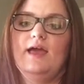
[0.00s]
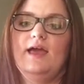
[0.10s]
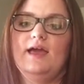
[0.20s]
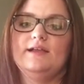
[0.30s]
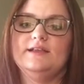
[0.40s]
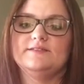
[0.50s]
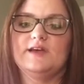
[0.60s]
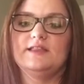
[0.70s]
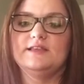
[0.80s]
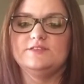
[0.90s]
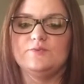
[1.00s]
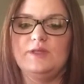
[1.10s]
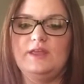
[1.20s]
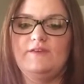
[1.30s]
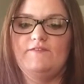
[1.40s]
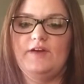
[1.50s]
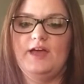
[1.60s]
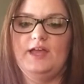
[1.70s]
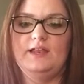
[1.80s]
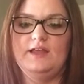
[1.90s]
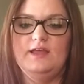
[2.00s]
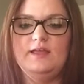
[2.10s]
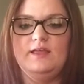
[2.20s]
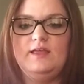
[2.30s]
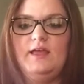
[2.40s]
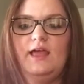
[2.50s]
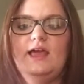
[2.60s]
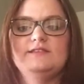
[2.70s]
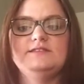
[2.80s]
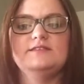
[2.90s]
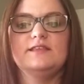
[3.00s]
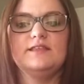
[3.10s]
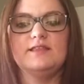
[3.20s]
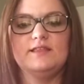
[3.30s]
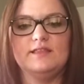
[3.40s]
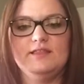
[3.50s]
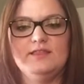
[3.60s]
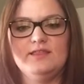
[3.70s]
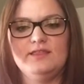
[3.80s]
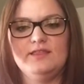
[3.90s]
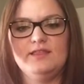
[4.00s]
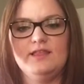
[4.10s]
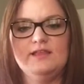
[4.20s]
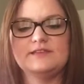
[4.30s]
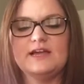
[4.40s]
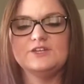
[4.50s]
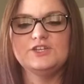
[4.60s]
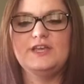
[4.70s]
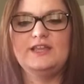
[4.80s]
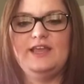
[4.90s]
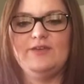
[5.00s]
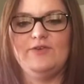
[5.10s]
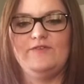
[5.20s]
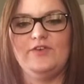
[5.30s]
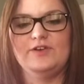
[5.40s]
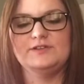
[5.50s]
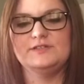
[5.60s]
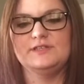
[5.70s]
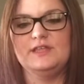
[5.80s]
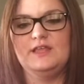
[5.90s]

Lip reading: And it's got this really fun, it's actually knit reverse.